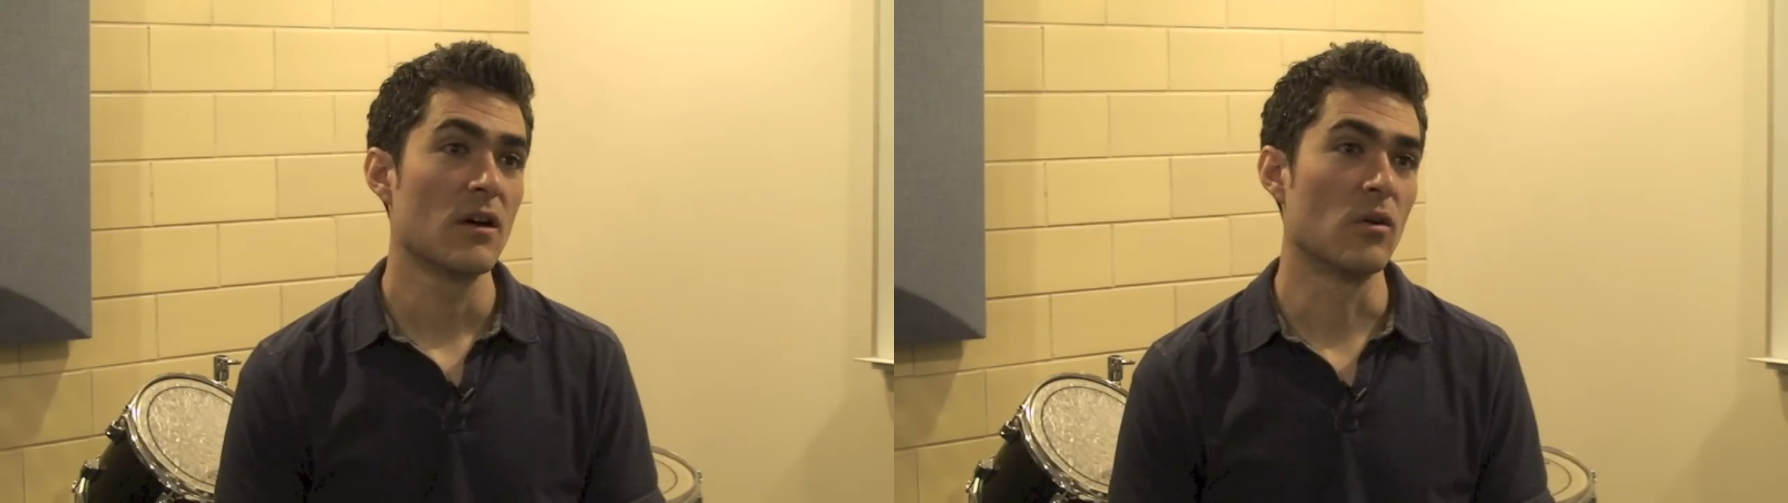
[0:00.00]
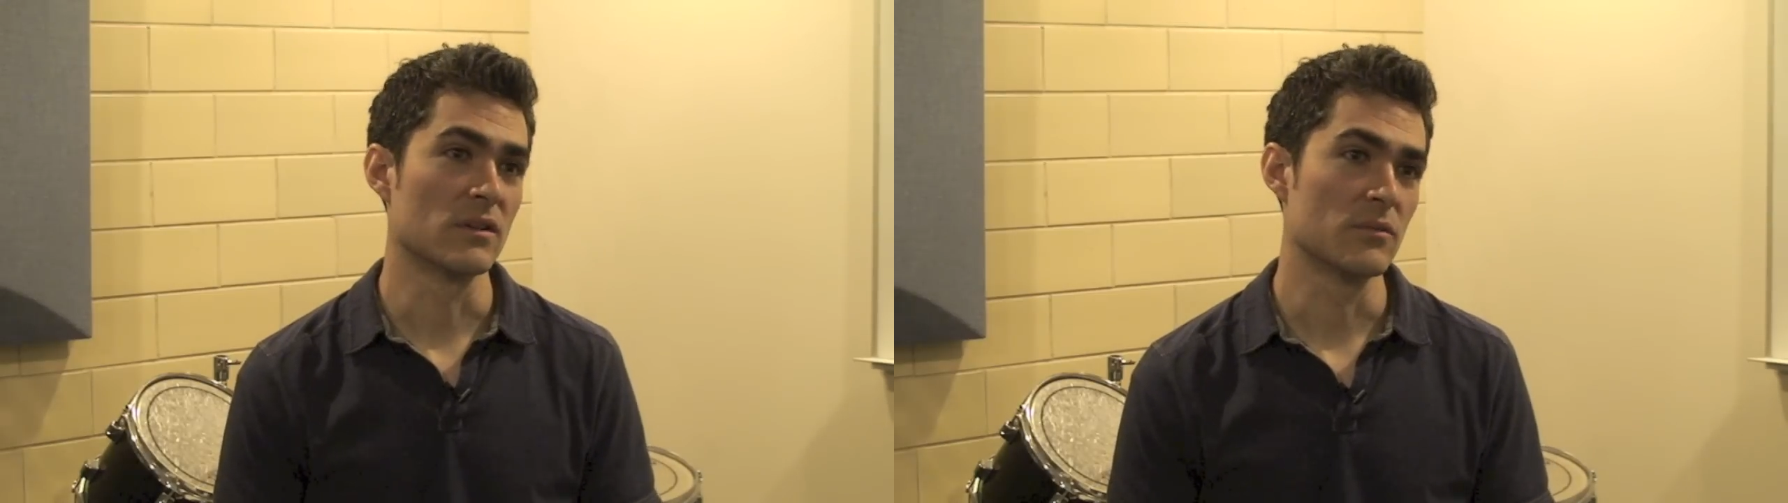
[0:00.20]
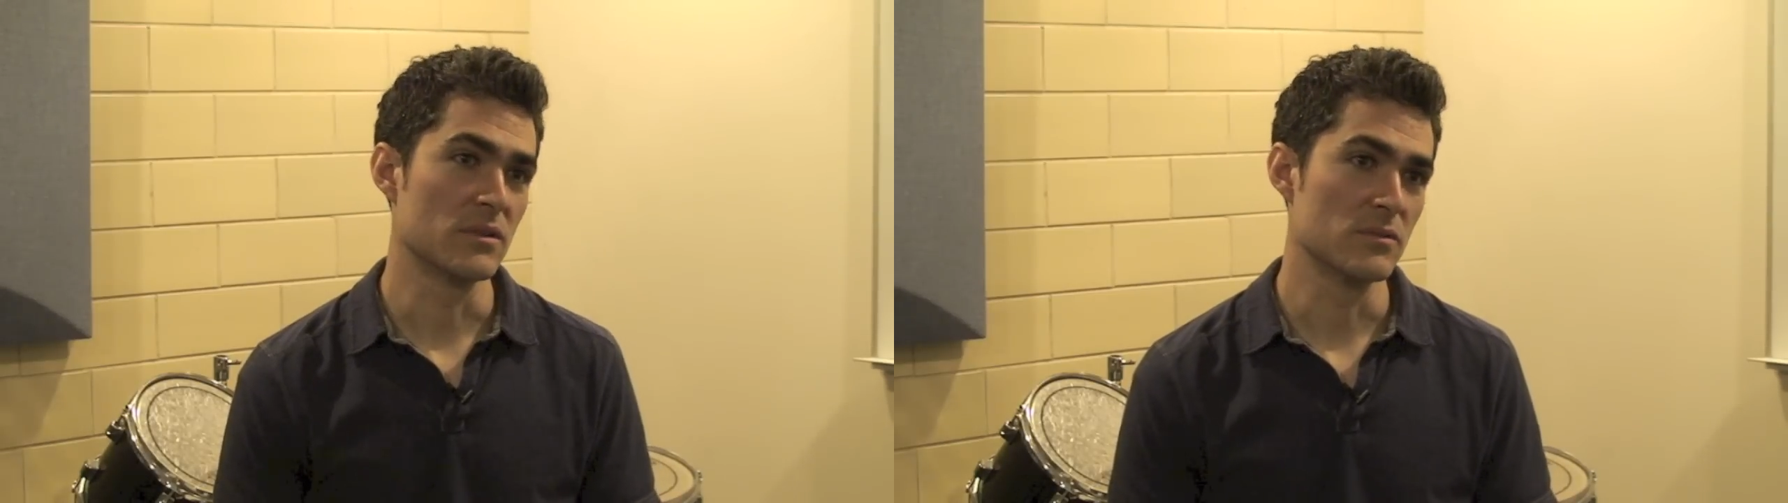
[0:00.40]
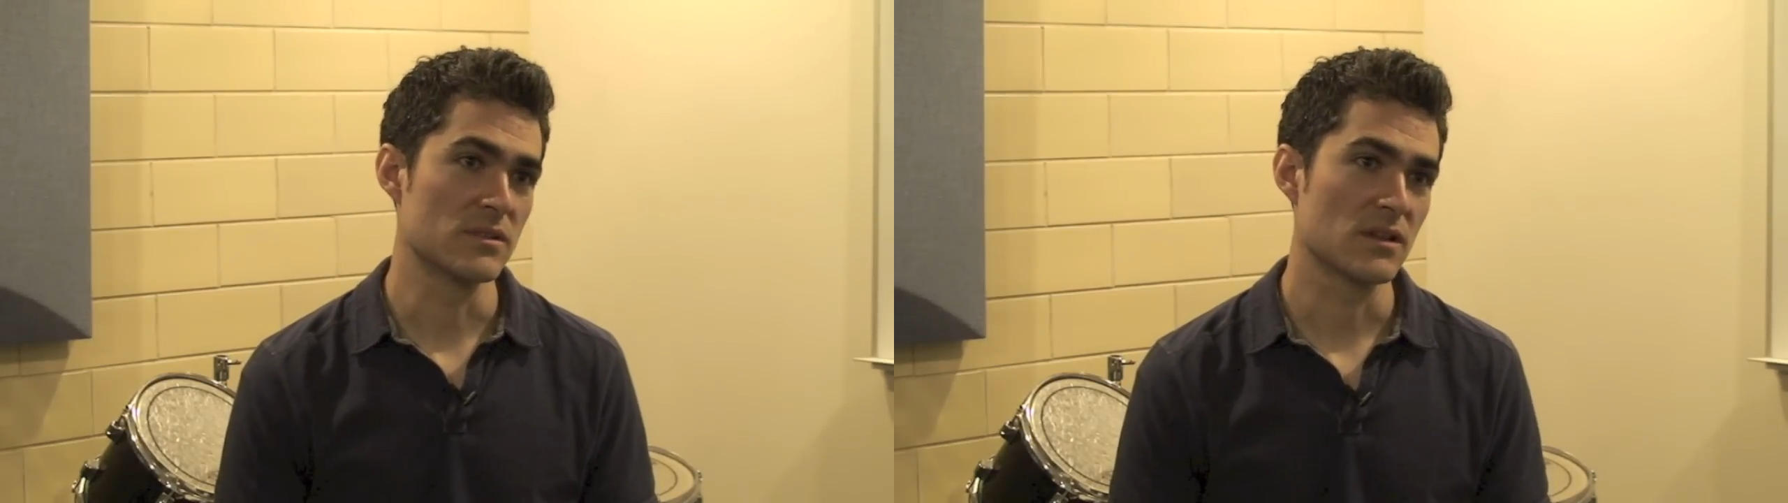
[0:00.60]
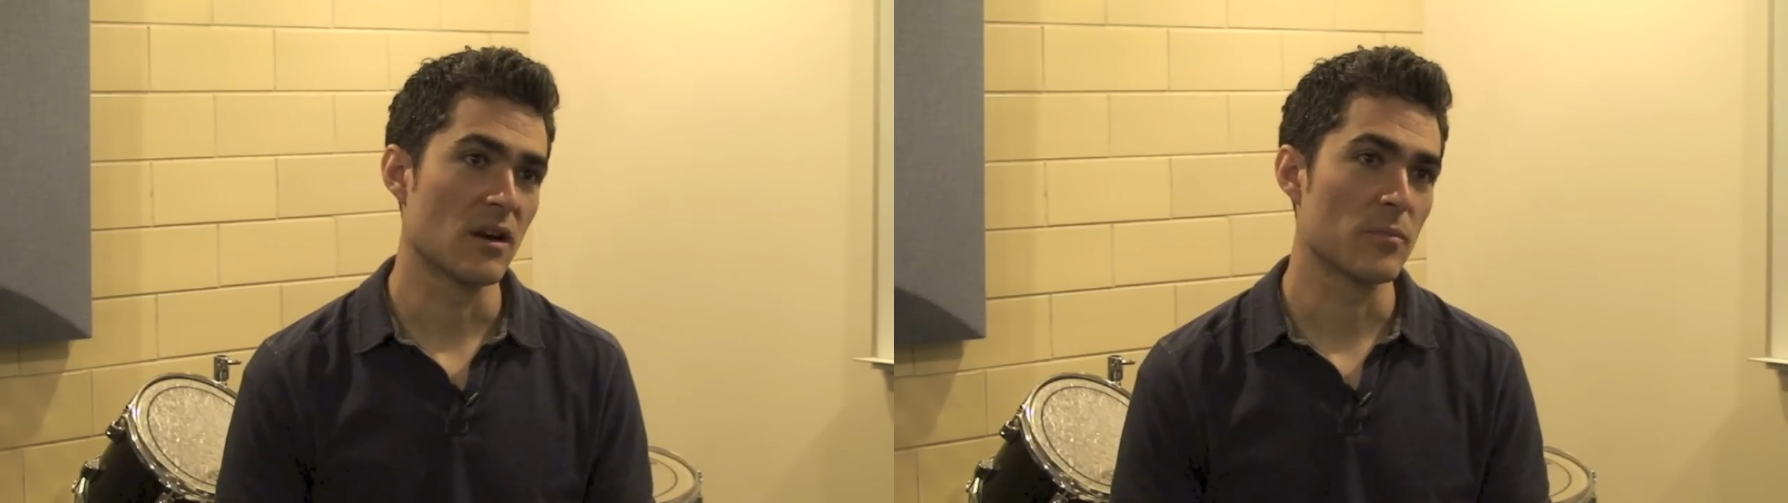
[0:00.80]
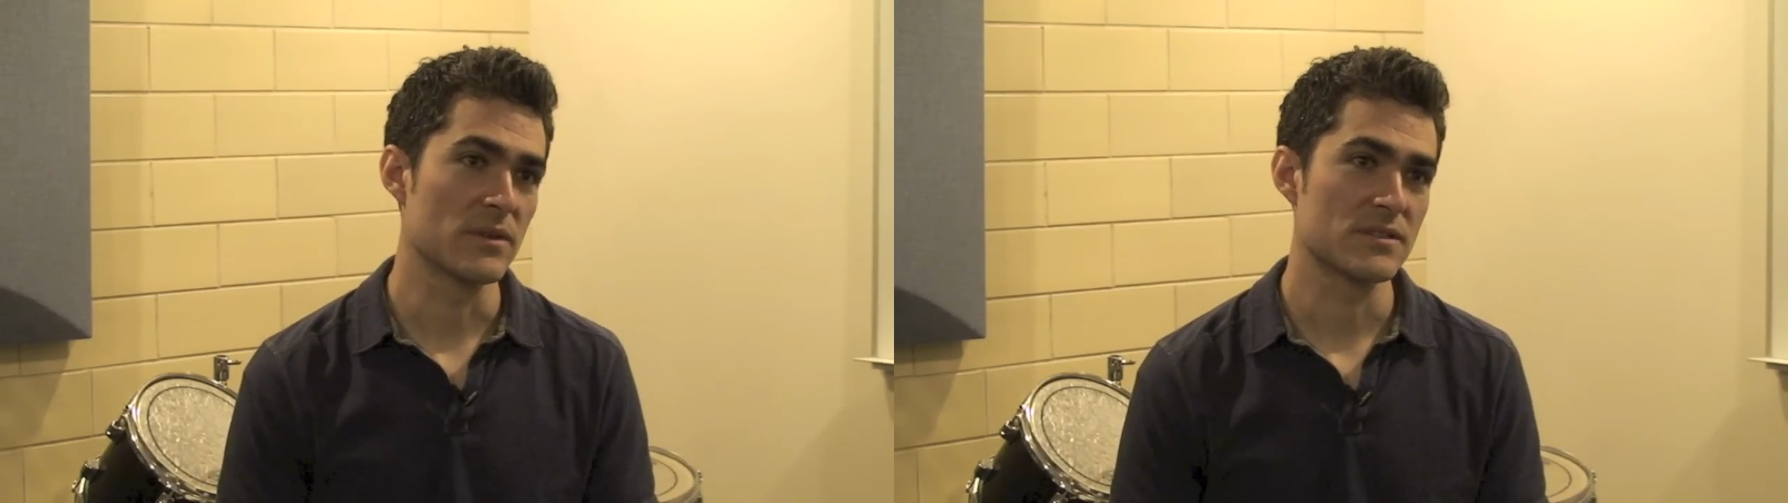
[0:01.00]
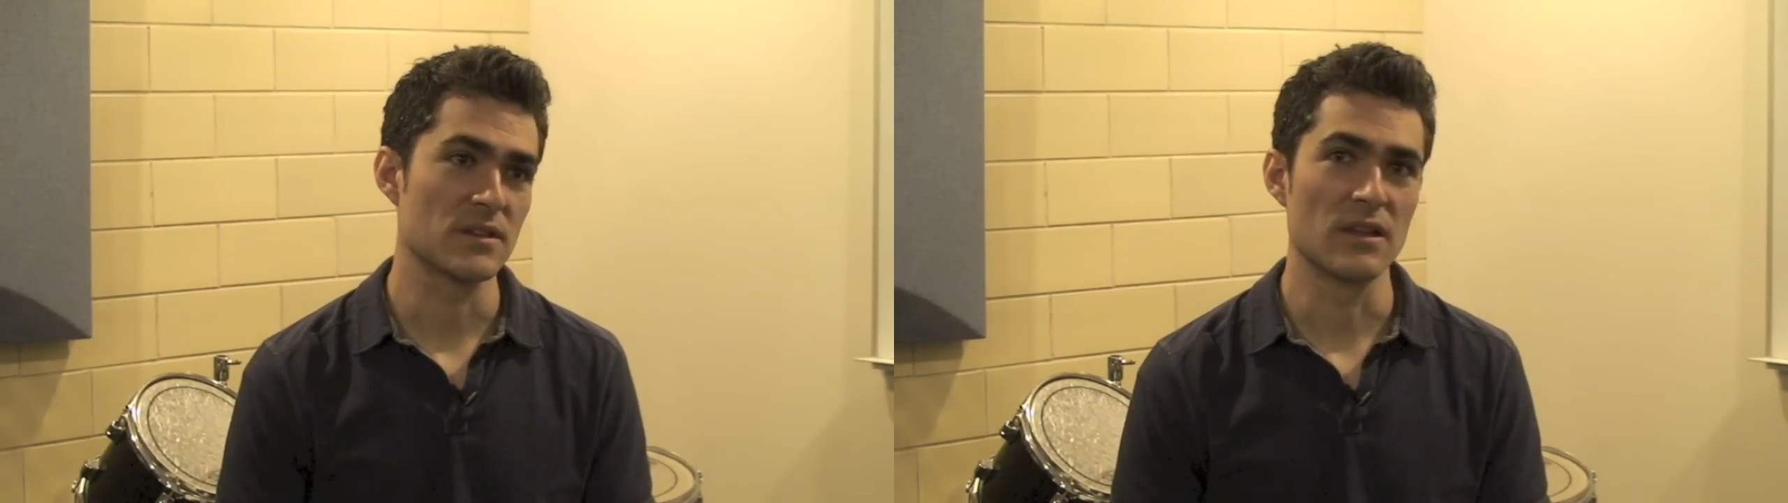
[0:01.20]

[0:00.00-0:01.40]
only would use a compass